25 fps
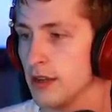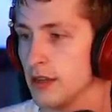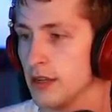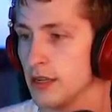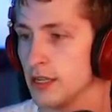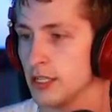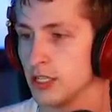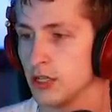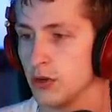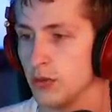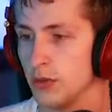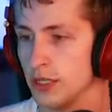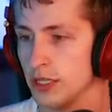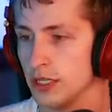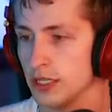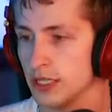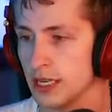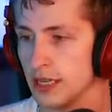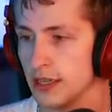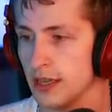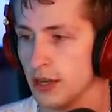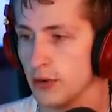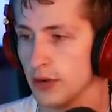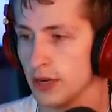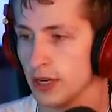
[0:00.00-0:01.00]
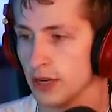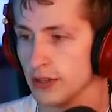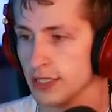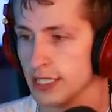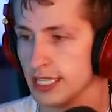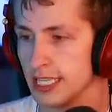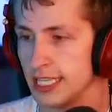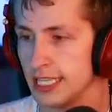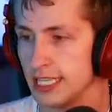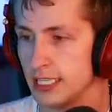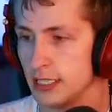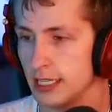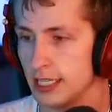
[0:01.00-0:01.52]
So we just there we go.
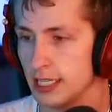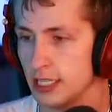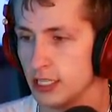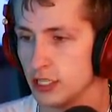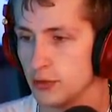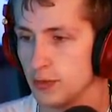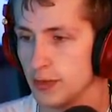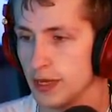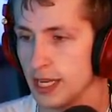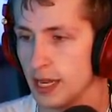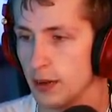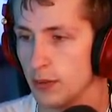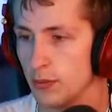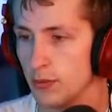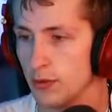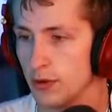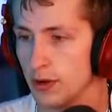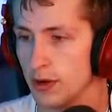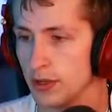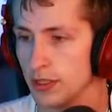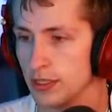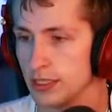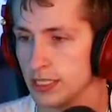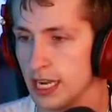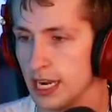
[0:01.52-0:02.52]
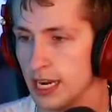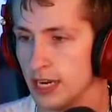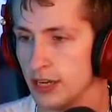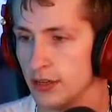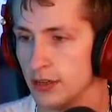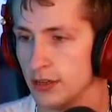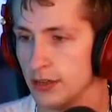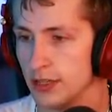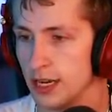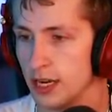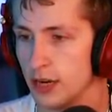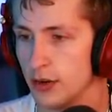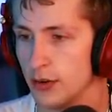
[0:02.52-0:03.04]
See he he just became real
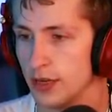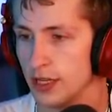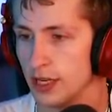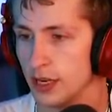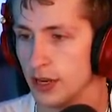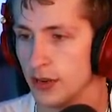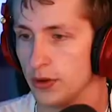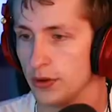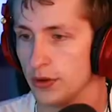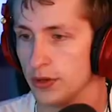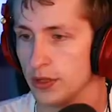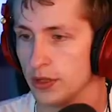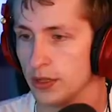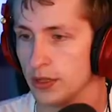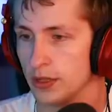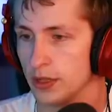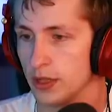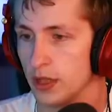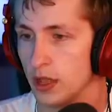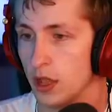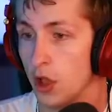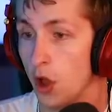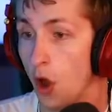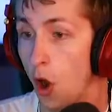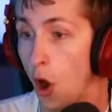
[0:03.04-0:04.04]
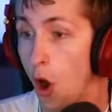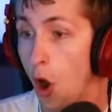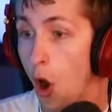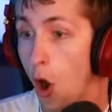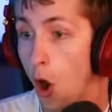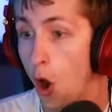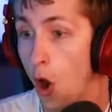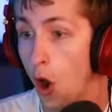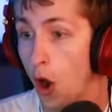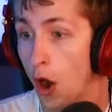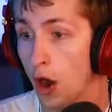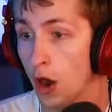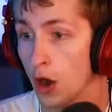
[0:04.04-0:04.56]
tired. There we go. Oh, oh,
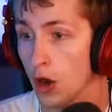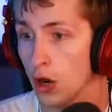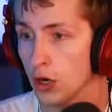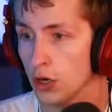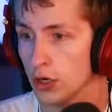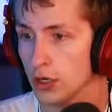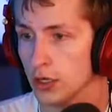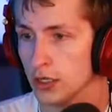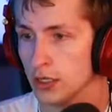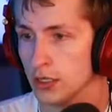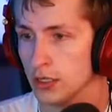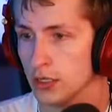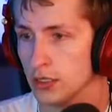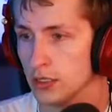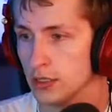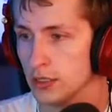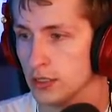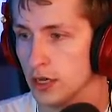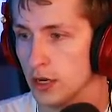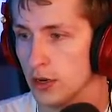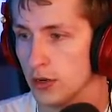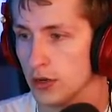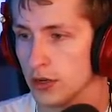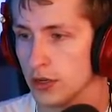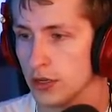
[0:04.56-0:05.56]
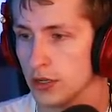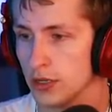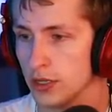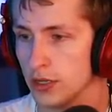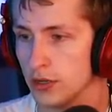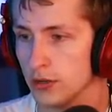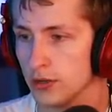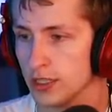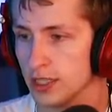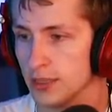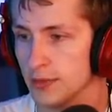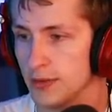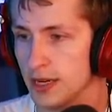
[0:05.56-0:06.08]
oh! No no no no
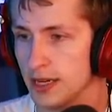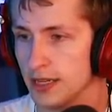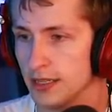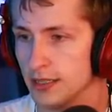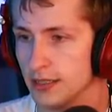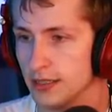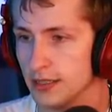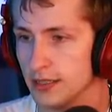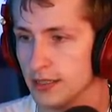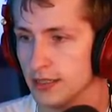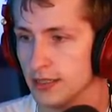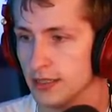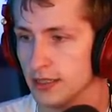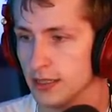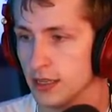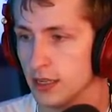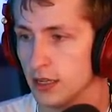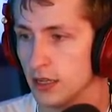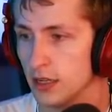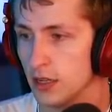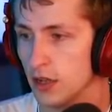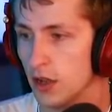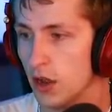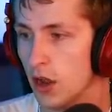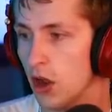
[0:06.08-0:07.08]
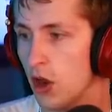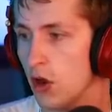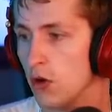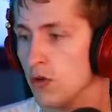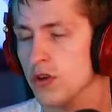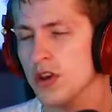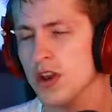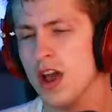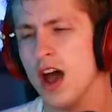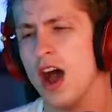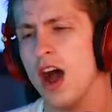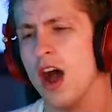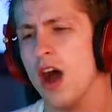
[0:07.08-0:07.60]
no! Come on! Oh
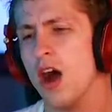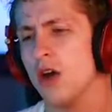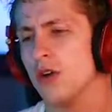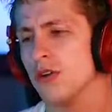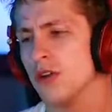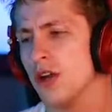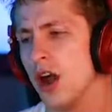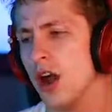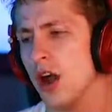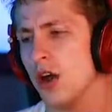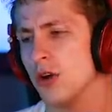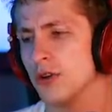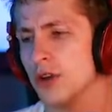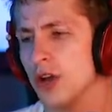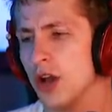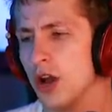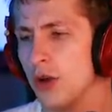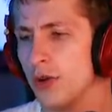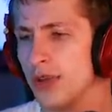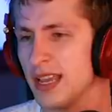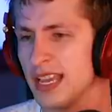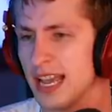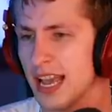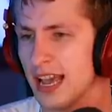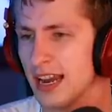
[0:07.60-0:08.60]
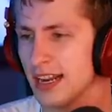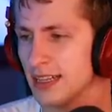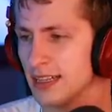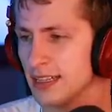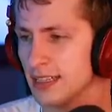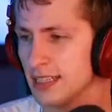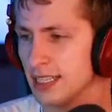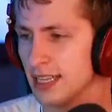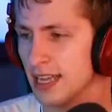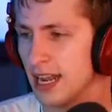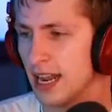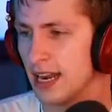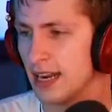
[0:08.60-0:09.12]
no, no, no! He got a
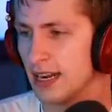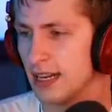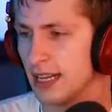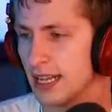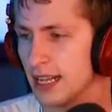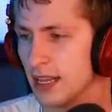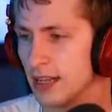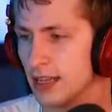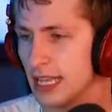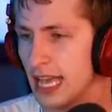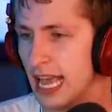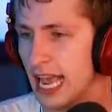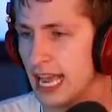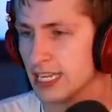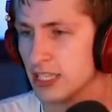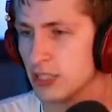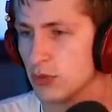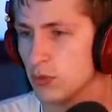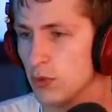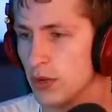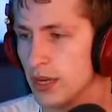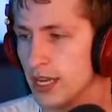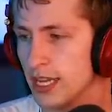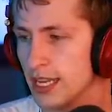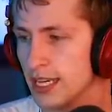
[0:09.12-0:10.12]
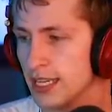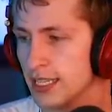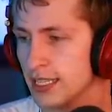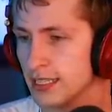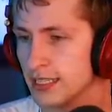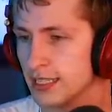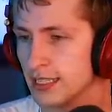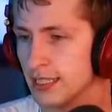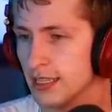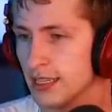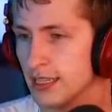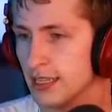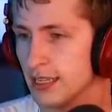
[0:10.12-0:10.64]
he got like a last
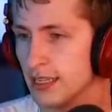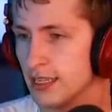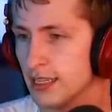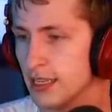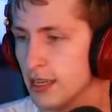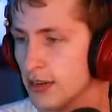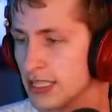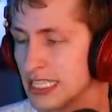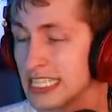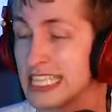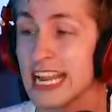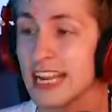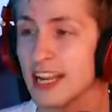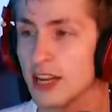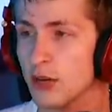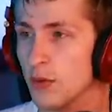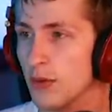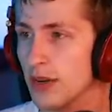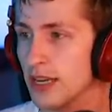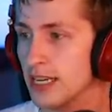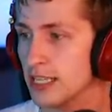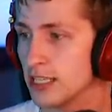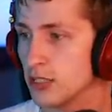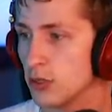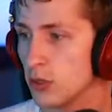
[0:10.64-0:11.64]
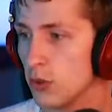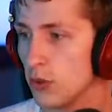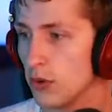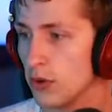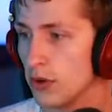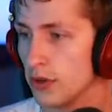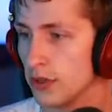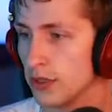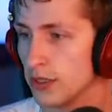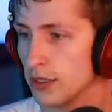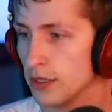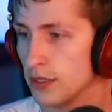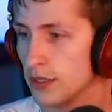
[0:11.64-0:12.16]
wind. A second wind is the
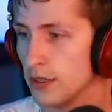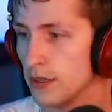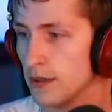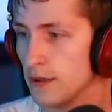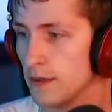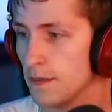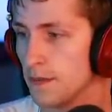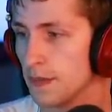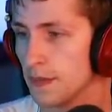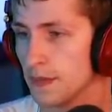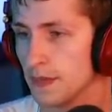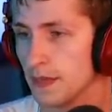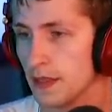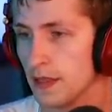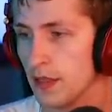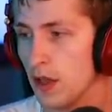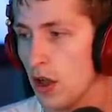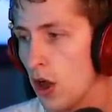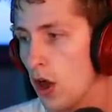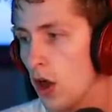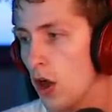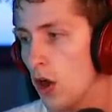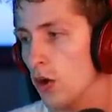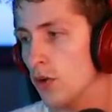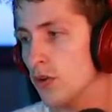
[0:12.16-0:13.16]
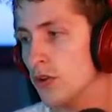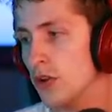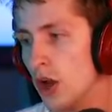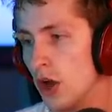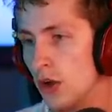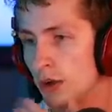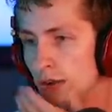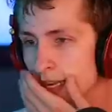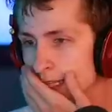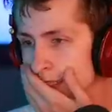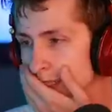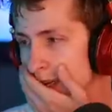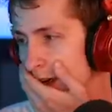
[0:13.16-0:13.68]
word. Oh no,
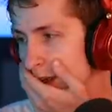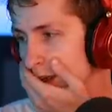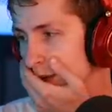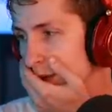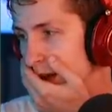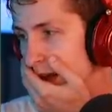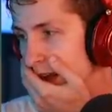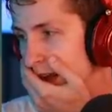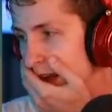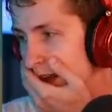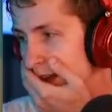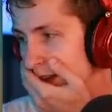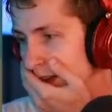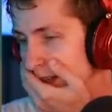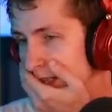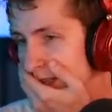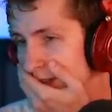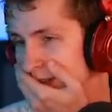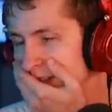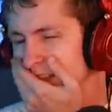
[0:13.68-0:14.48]
he's all the way out here.